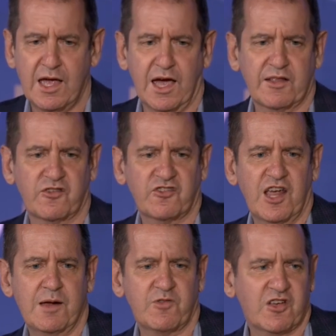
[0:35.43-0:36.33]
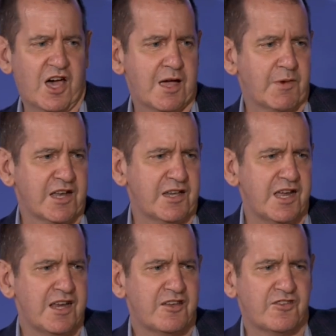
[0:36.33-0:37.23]
At the same time, I
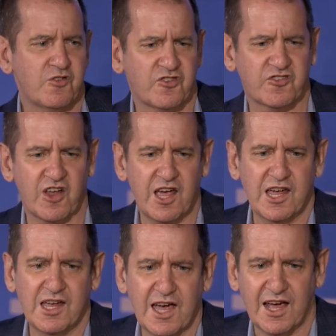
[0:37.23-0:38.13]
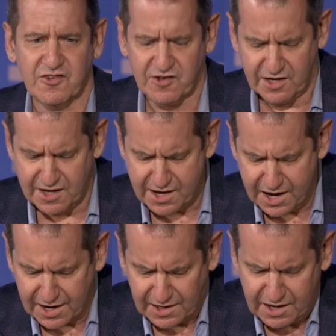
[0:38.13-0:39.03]
need to say, as did
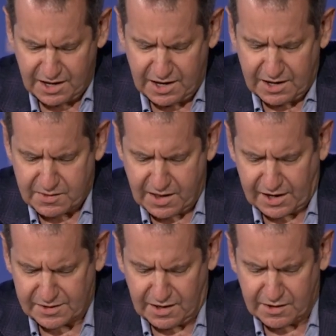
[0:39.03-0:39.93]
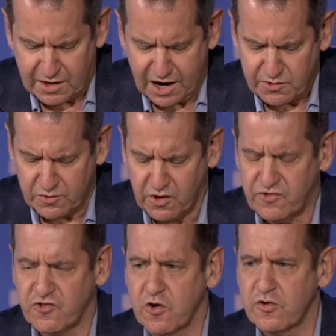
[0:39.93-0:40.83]
Nick, that neither the
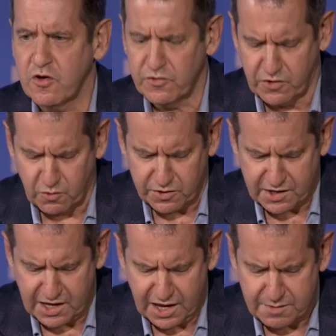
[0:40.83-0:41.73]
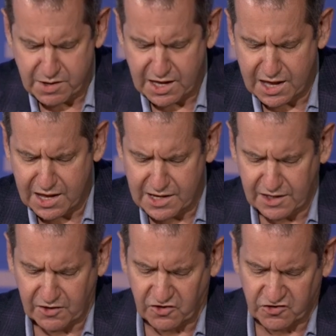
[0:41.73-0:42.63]
journal nor the
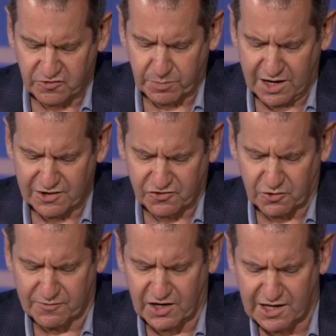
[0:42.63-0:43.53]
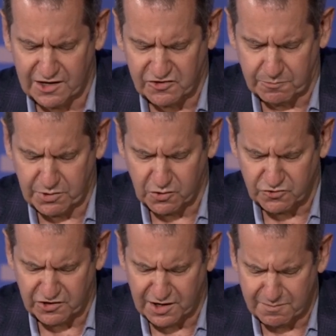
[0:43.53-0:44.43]
ABA is a sponsor of today's
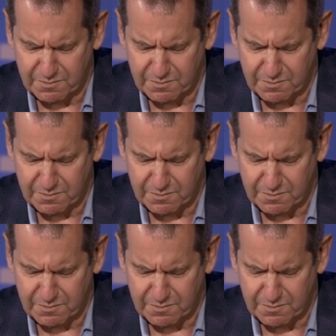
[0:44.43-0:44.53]
symposium.